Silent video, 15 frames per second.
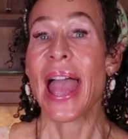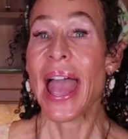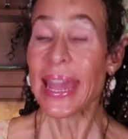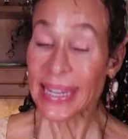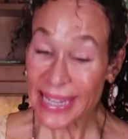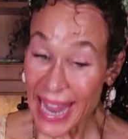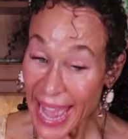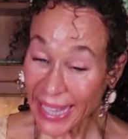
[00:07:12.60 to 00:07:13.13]

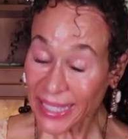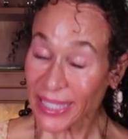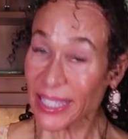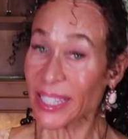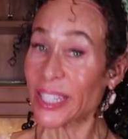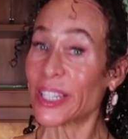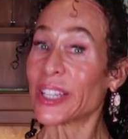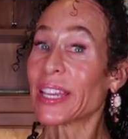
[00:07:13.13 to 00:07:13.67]
And
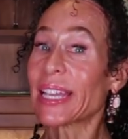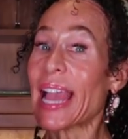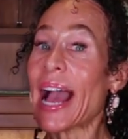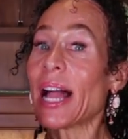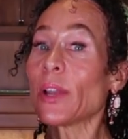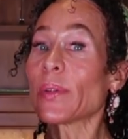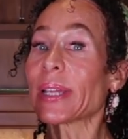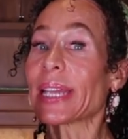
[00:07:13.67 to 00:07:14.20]
next to the
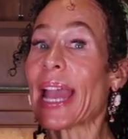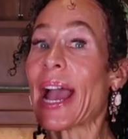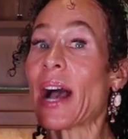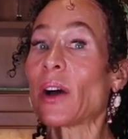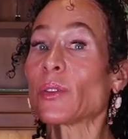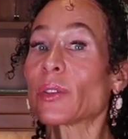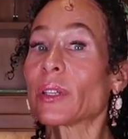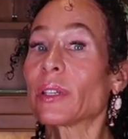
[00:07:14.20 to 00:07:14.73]
calorie
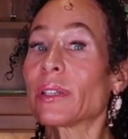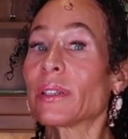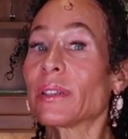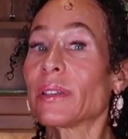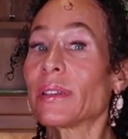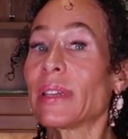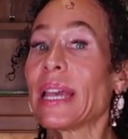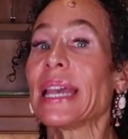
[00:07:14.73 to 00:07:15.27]
count
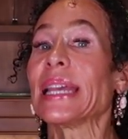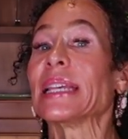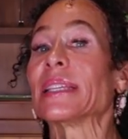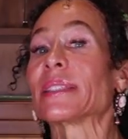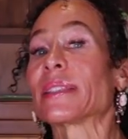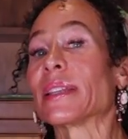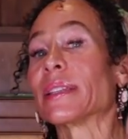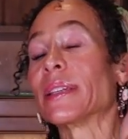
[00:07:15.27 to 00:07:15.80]

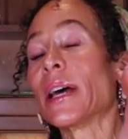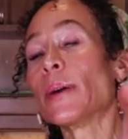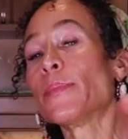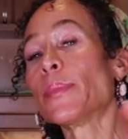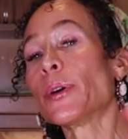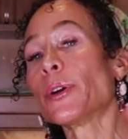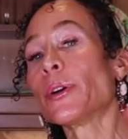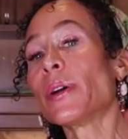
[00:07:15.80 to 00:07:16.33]
is the
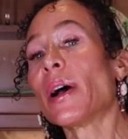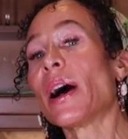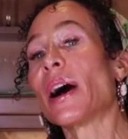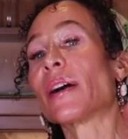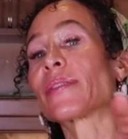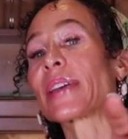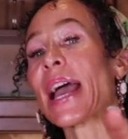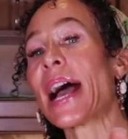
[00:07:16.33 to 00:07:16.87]
number
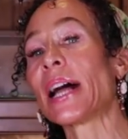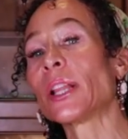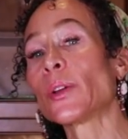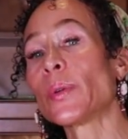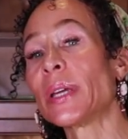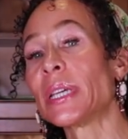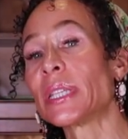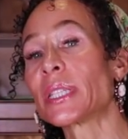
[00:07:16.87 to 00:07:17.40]
of
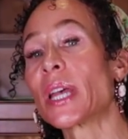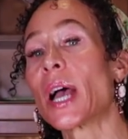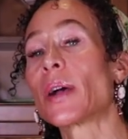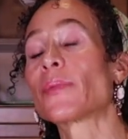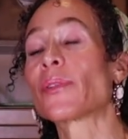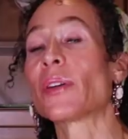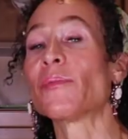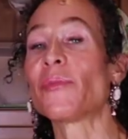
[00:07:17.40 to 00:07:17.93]
calories
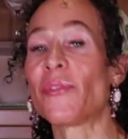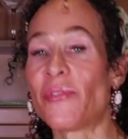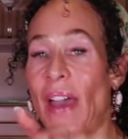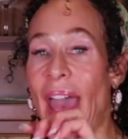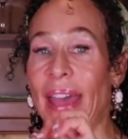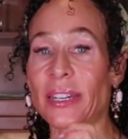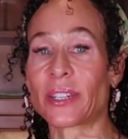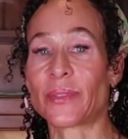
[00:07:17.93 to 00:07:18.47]
from
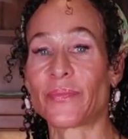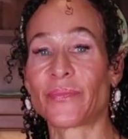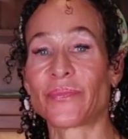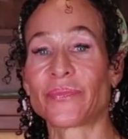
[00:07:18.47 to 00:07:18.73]
fat.